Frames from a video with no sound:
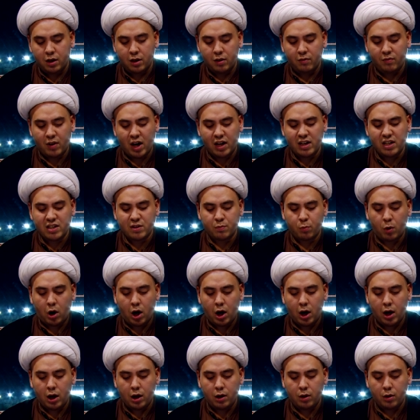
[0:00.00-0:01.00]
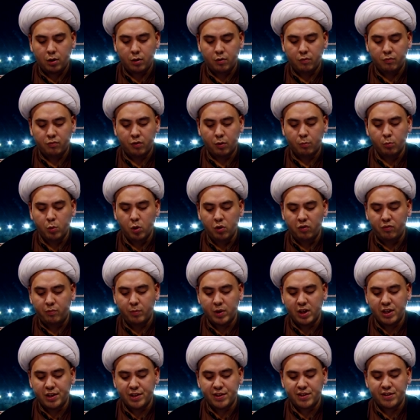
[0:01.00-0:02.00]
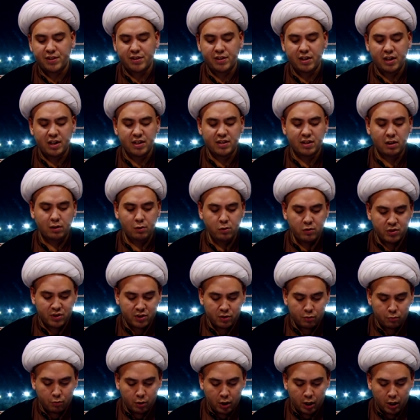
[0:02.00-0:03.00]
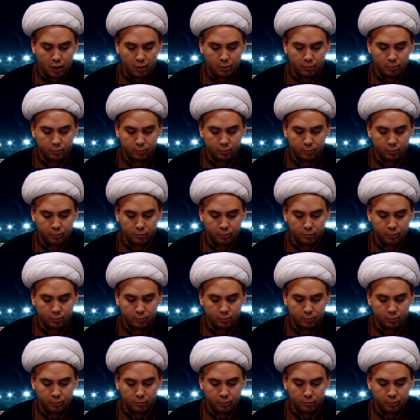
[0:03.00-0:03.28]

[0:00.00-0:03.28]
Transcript: That is why the movement is illusory.